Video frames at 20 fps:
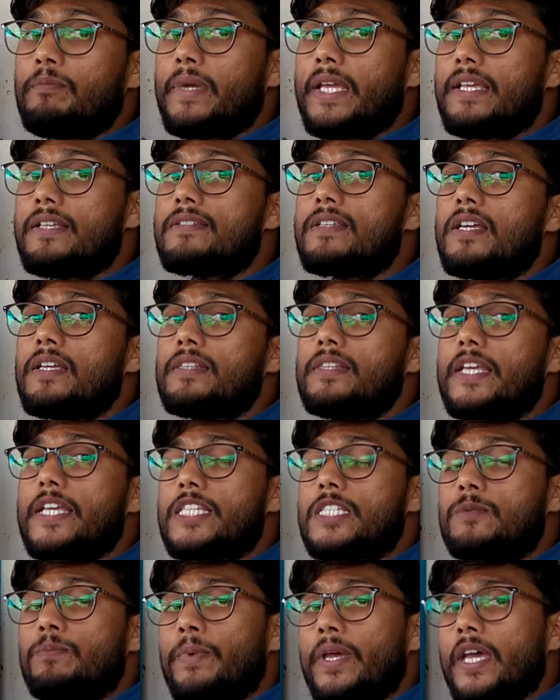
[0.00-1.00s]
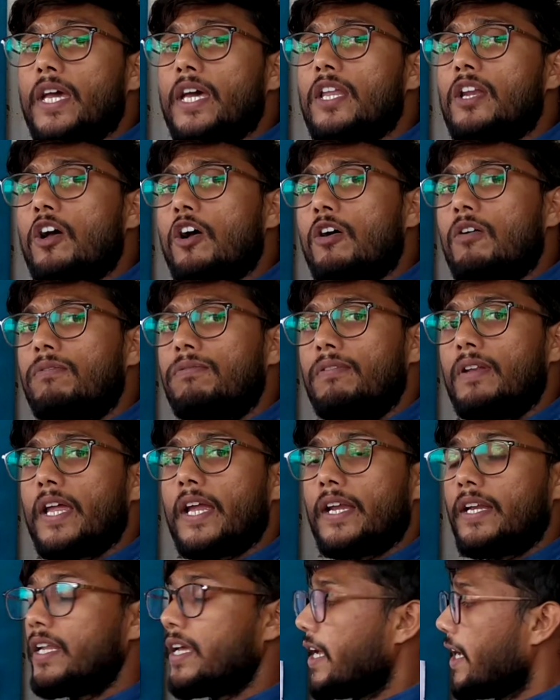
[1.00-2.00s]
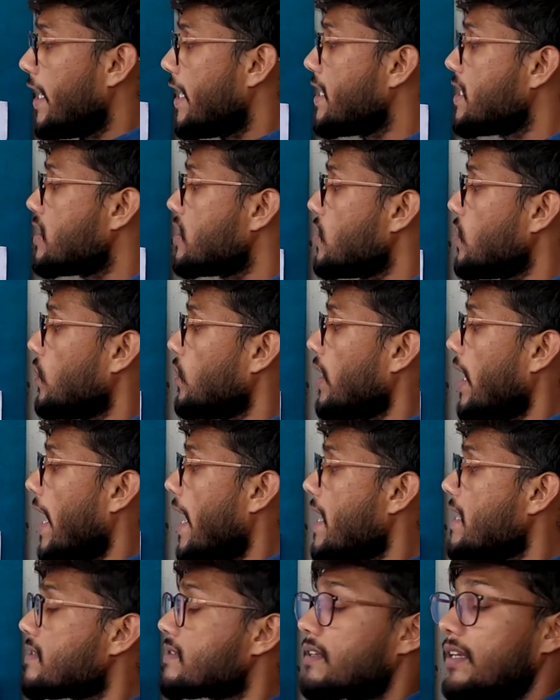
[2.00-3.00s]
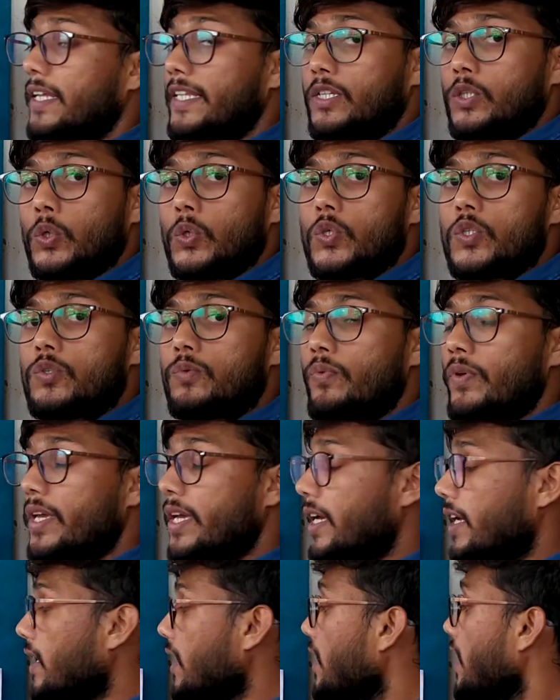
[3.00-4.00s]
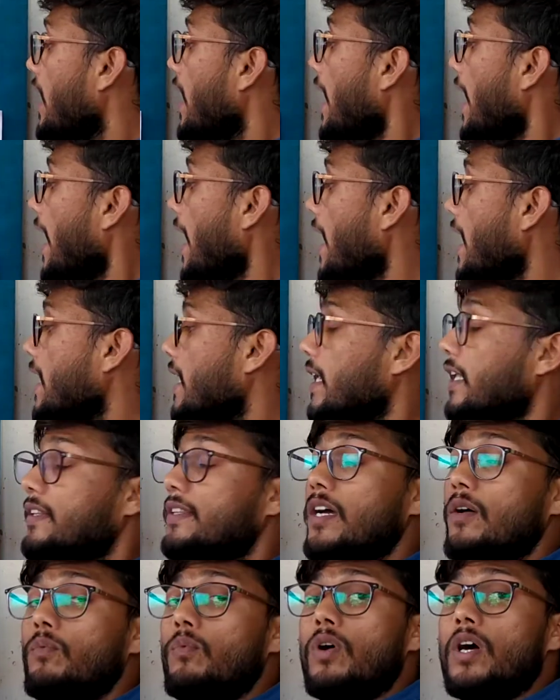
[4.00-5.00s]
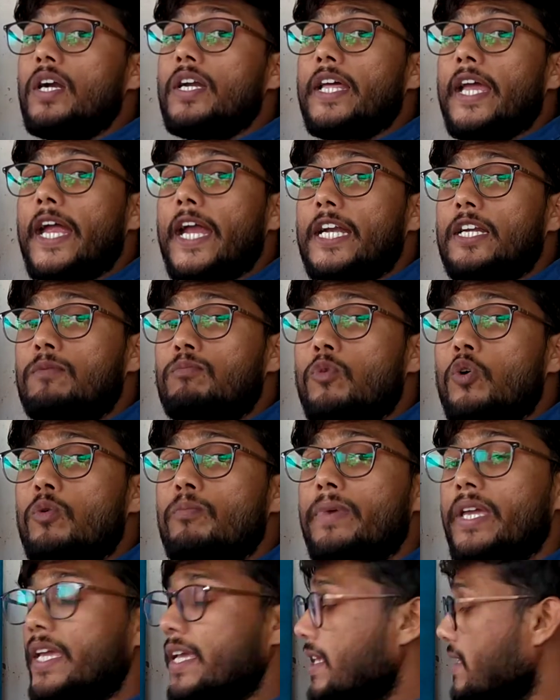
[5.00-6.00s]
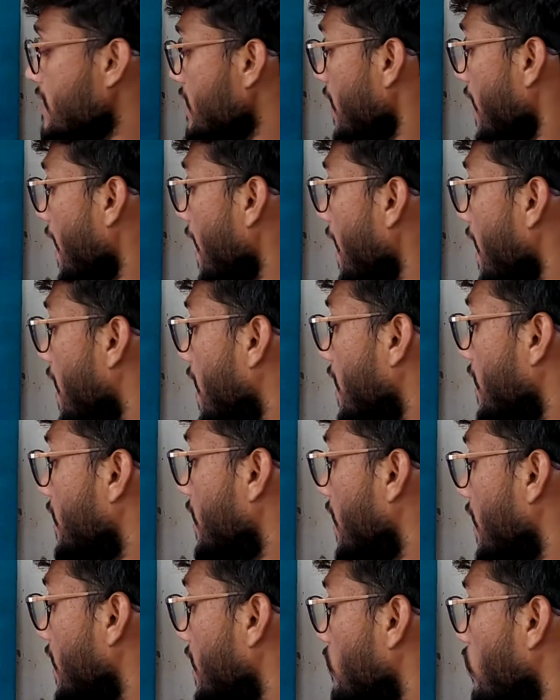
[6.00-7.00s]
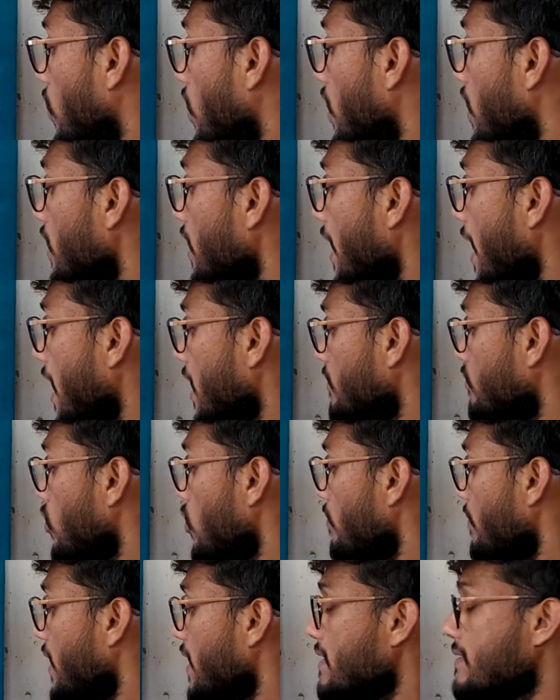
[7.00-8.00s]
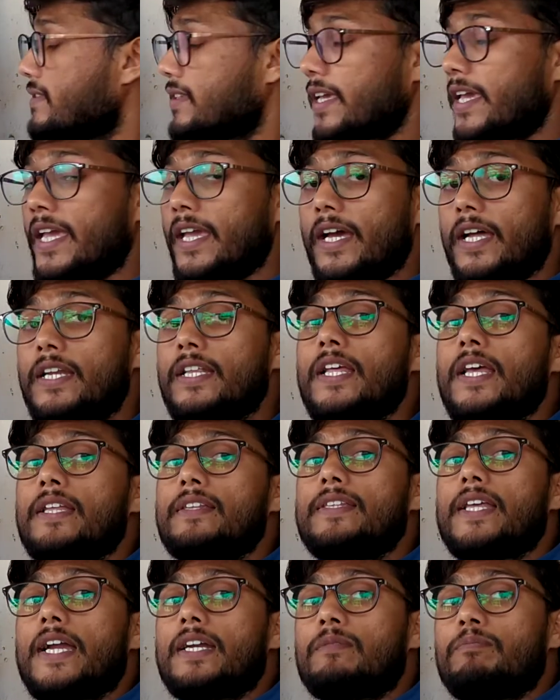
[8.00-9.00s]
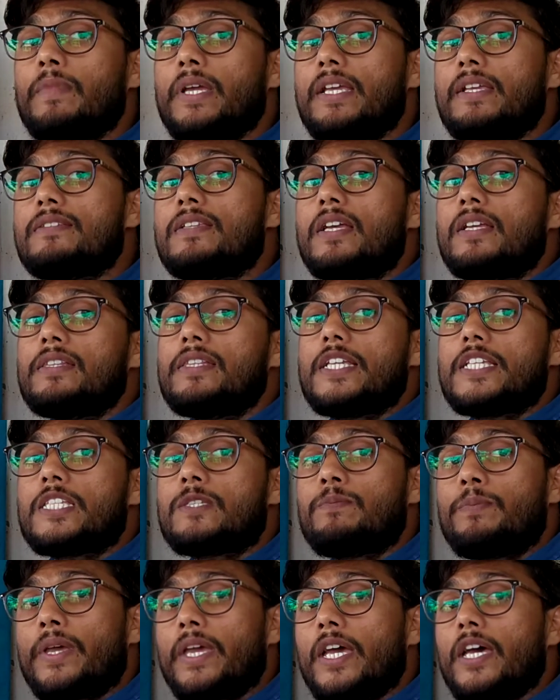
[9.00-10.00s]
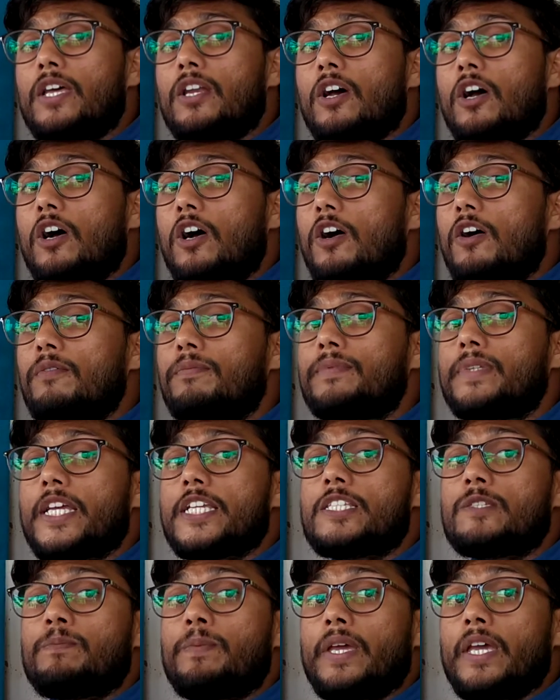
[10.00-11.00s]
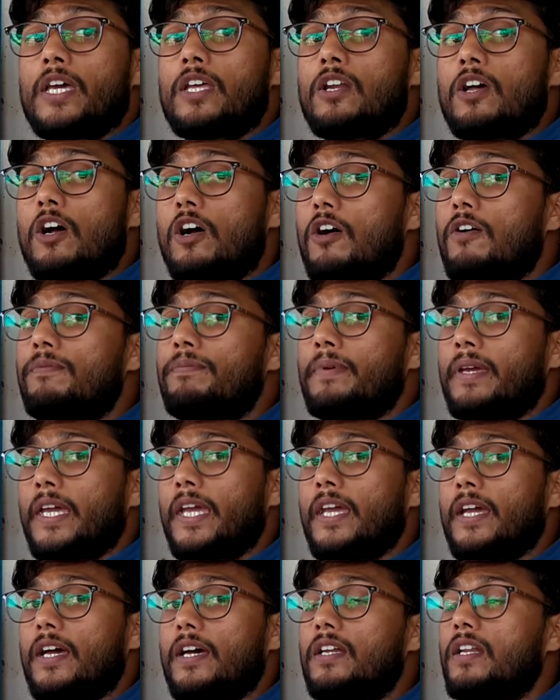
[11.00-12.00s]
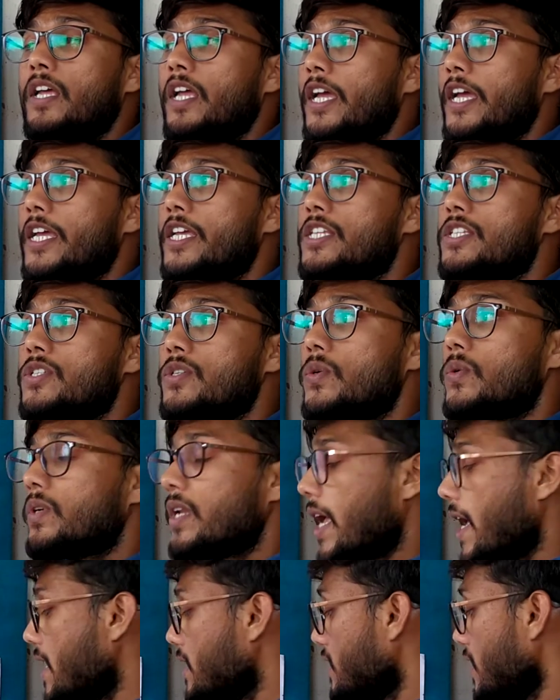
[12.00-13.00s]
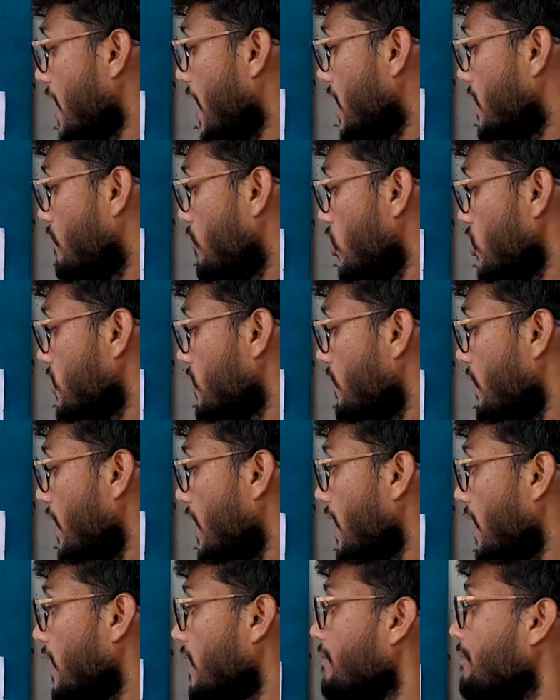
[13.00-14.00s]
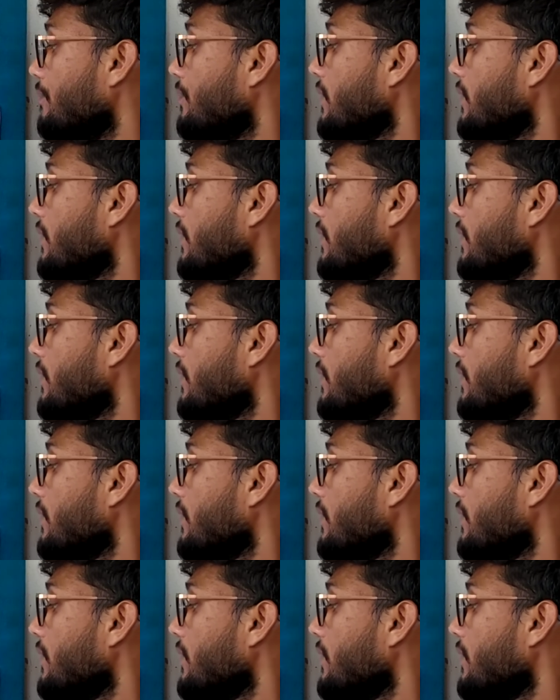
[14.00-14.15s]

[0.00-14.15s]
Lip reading: means the sphere of land is known as lithosphere. And the word atmo means air. That word atmo means air. That means the sphere of air is known as atmosphere.